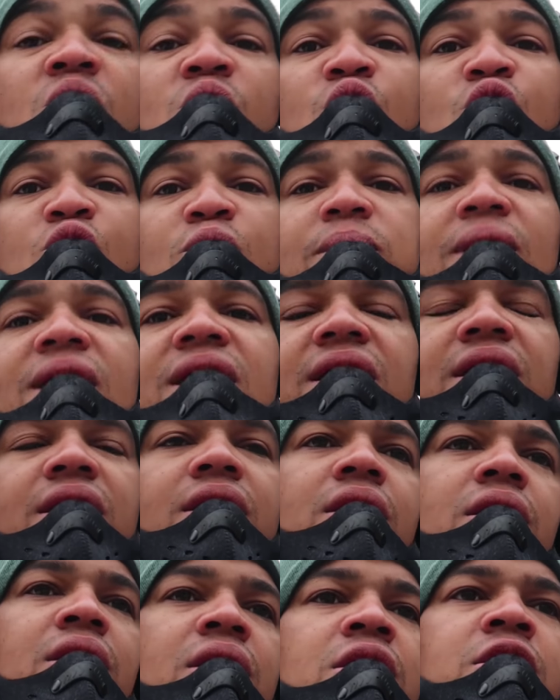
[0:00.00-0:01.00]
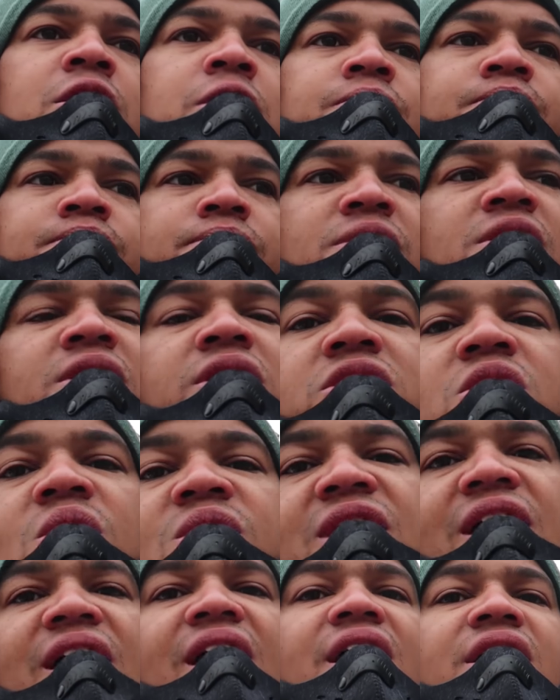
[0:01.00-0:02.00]
Uber. So
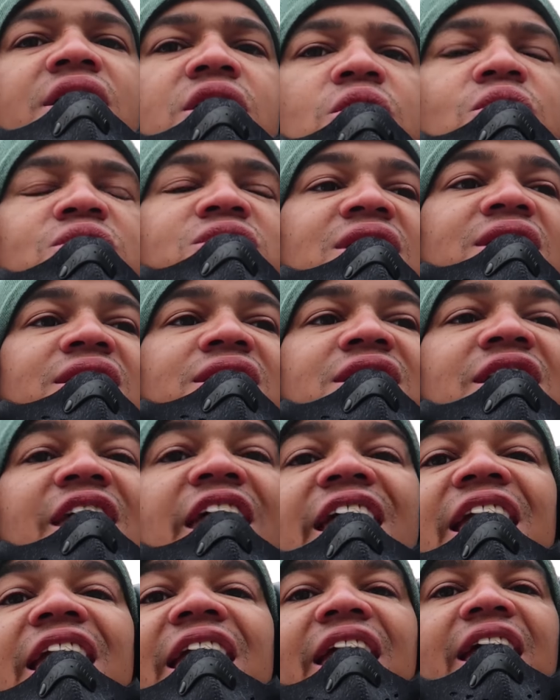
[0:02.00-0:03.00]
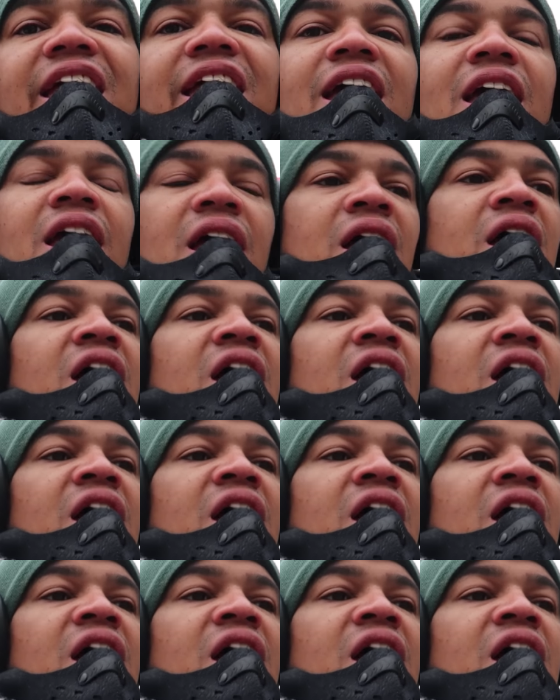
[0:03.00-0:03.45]
they are using Didi,